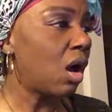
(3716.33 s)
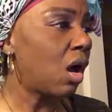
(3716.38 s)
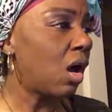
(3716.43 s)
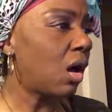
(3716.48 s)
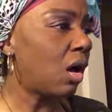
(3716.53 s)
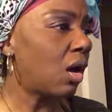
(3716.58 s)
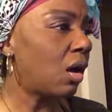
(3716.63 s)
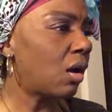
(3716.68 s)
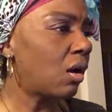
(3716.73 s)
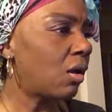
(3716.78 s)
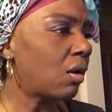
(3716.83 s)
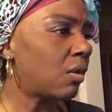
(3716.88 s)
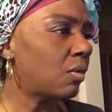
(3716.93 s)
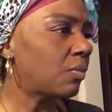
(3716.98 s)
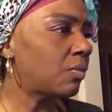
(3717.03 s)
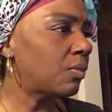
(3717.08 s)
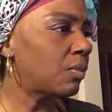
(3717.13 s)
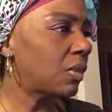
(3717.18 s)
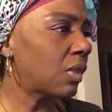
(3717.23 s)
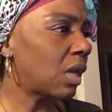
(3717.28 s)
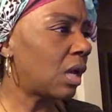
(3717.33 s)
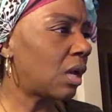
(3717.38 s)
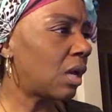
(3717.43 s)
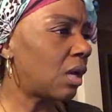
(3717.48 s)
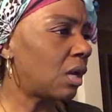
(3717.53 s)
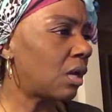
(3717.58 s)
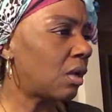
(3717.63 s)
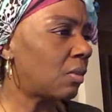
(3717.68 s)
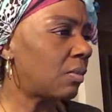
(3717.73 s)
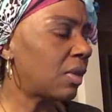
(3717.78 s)
And
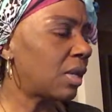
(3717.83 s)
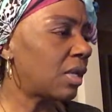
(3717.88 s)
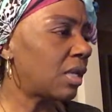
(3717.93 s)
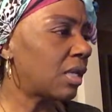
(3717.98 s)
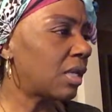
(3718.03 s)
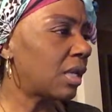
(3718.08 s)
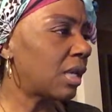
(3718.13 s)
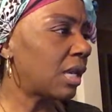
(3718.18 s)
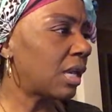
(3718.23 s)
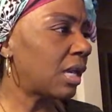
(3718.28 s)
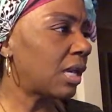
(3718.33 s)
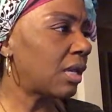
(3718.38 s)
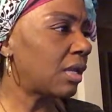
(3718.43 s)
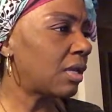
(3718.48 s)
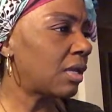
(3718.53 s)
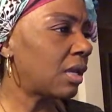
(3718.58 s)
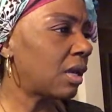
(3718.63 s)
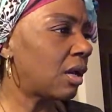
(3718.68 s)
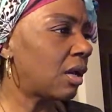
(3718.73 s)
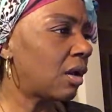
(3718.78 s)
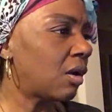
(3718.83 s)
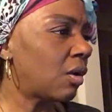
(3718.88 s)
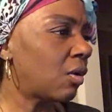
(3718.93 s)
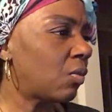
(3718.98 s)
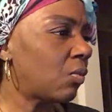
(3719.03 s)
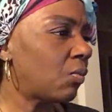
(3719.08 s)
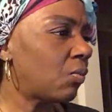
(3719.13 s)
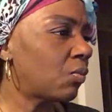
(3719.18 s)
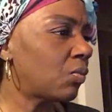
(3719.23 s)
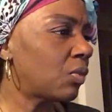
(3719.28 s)
again,
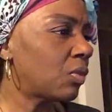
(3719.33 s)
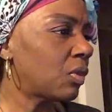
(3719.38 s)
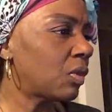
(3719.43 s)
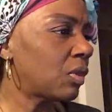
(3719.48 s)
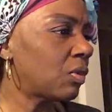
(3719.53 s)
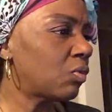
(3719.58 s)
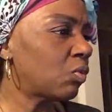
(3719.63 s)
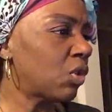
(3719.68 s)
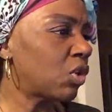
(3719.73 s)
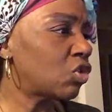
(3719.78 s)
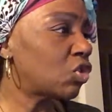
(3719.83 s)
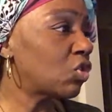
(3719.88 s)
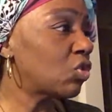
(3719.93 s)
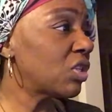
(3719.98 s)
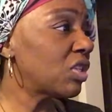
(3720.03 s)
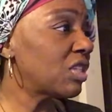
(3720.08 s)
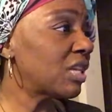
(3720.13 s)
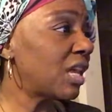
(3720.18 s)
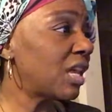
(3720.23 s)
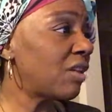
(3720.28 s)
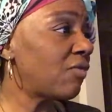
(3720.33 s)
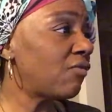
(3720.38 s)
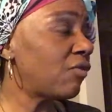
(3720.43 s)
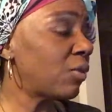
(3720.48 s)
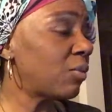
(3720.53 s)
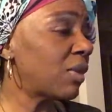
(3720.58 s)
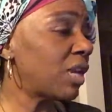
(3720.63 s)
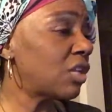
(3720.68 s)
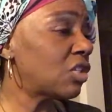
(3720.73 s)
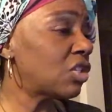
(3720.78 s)
once you get that
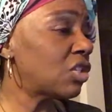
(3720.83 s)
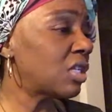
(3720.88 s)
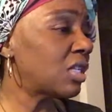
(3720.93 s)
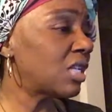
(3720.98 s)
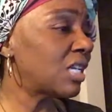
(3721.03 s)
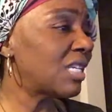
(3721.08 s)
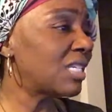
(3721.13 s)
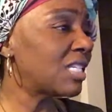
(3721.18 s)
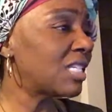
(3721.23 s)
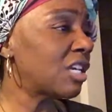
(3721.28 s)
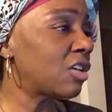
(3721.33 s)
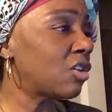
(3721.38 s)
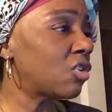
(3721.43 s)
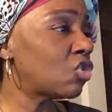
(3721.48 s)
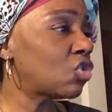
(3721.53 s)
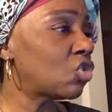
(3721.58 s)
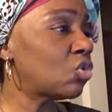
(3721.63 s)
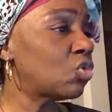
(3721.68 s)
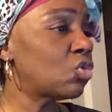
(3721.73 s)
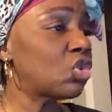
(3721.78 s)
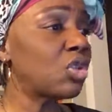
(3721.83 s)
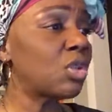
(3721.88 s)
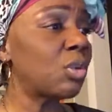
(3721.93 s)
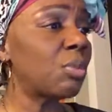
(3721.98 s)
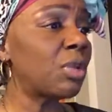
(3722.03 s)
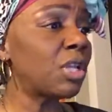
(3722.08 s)
information, it tells you to the